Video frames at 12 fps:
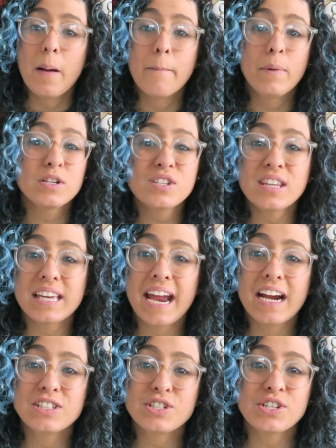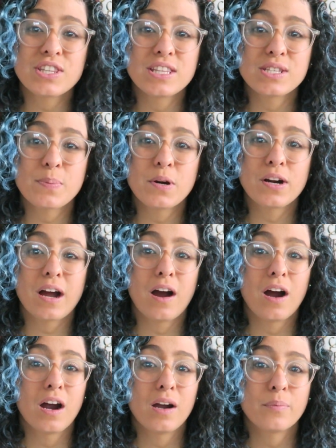Most of the characters in this book
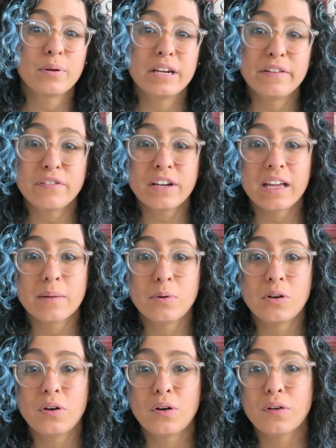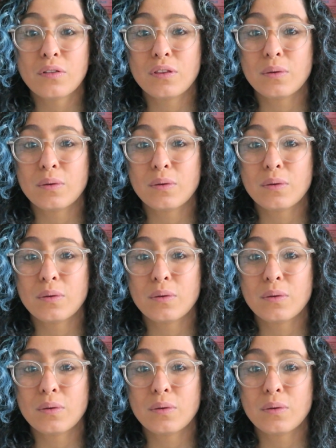are pretty forgettable.